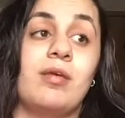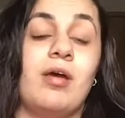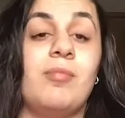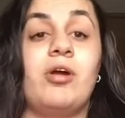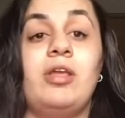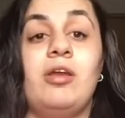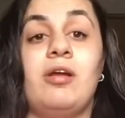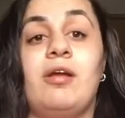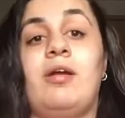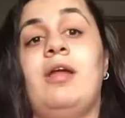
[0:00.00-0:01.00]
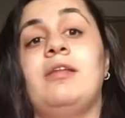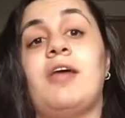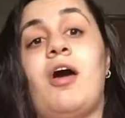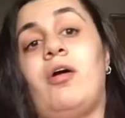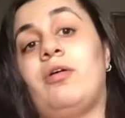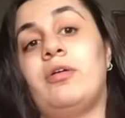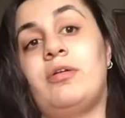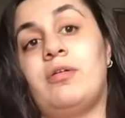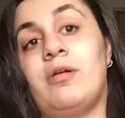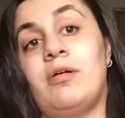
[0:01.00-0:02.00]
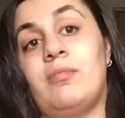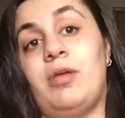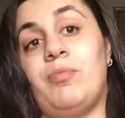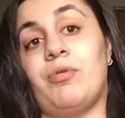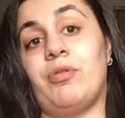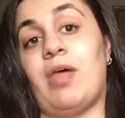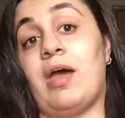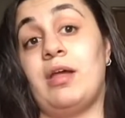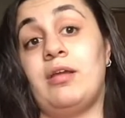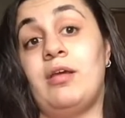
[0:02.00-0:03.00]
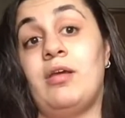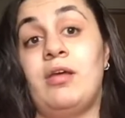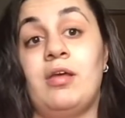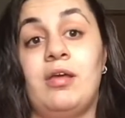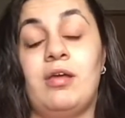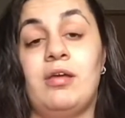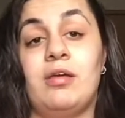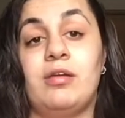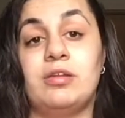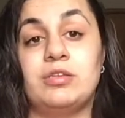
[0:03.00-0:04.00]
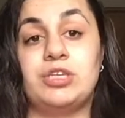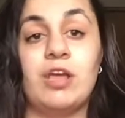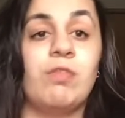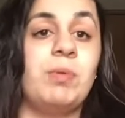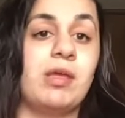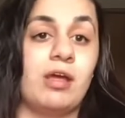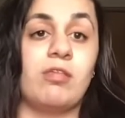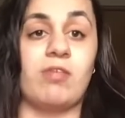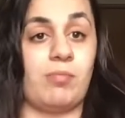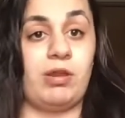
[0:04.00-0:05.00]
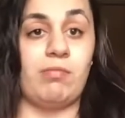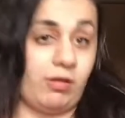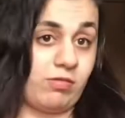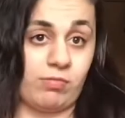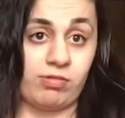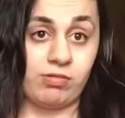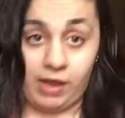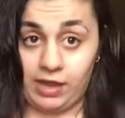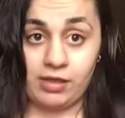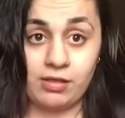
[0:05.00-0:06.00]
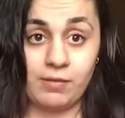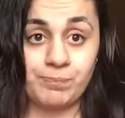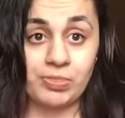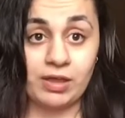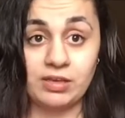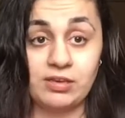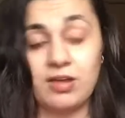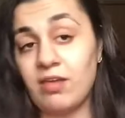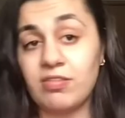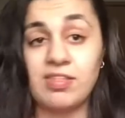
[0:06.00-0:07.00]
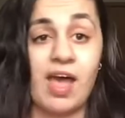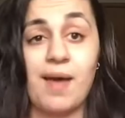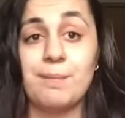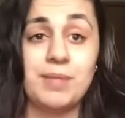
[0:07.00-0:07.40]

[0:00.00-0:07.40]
come on here and tell people that just because somebody makes a mistake does not